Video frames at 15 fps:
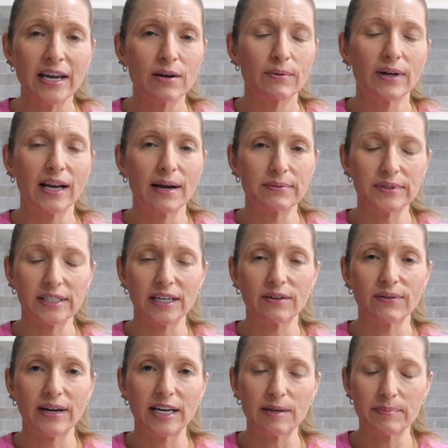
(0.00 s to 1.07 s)
while I was
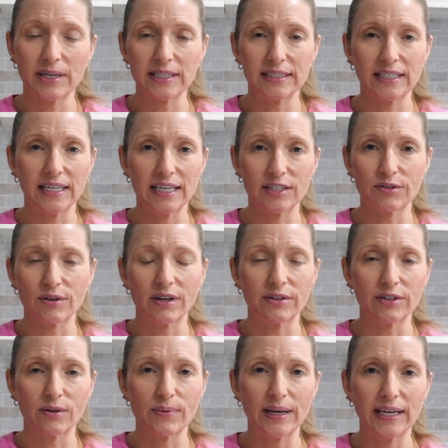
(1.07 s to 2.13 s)
getting ready because the kids were on
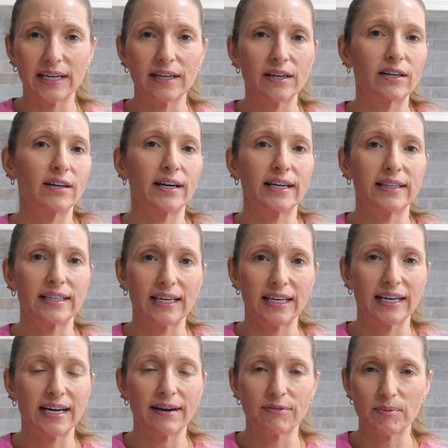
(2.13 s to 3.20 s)
their way here and
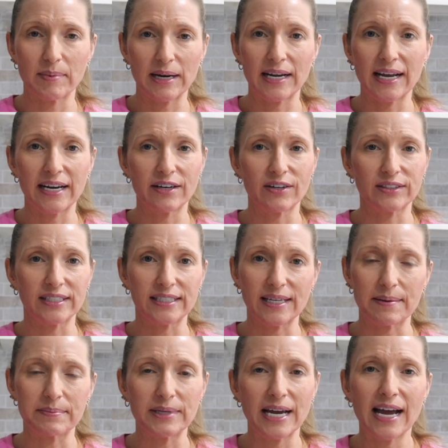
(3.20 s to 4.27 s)
then everybody got here at the
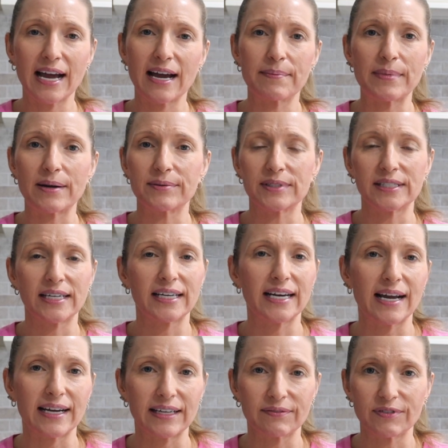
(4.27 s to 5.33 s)
same time. I was thinking
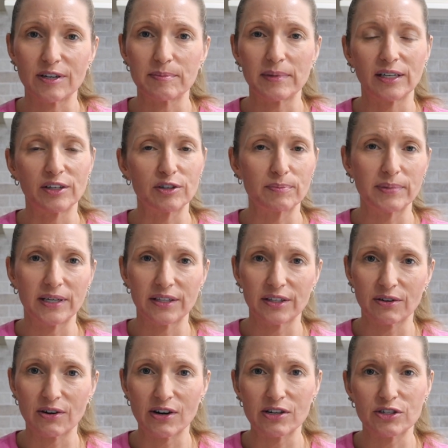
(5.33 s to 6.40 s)
I could film a little bit of
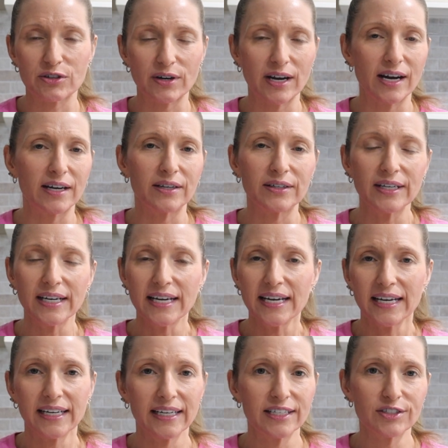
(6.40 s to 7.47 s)
the grocery haul
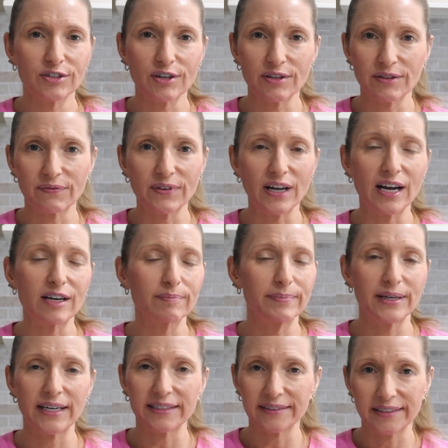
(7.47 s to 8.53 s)
and intro the vlog,
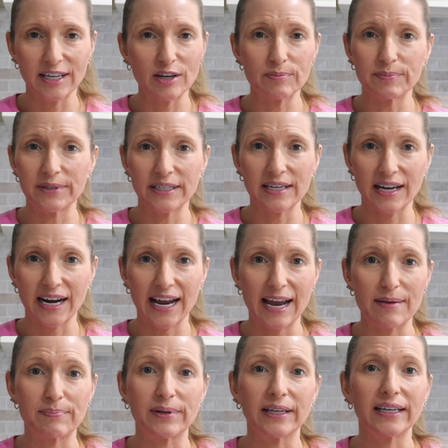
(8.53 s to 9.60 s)
but no, did not
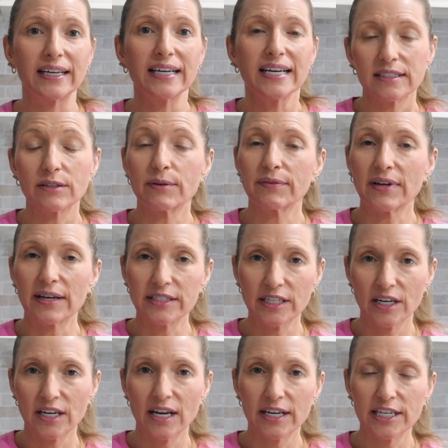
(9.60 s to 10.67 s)
happen. So we've got
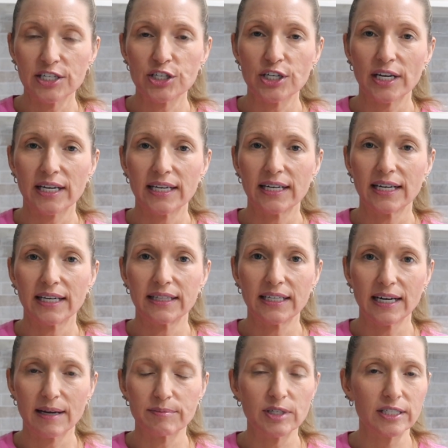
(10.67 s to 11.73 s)
teriyaki chicken, and
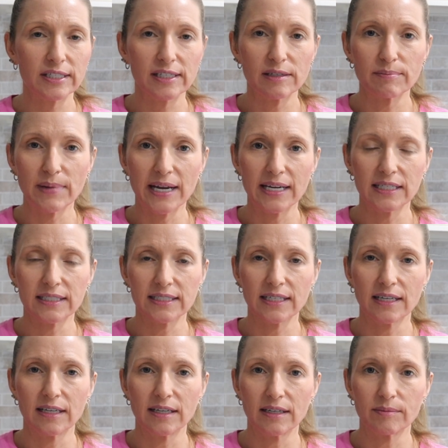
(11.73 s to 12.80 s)
then I'm just gonna make
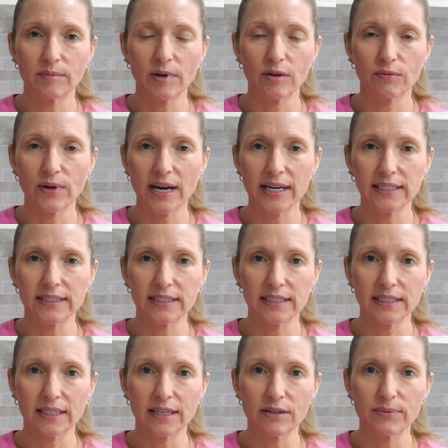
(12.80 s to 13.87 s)
some rice
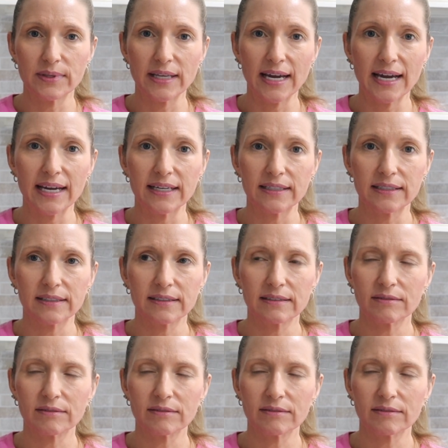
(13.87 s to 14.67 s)
to go with that.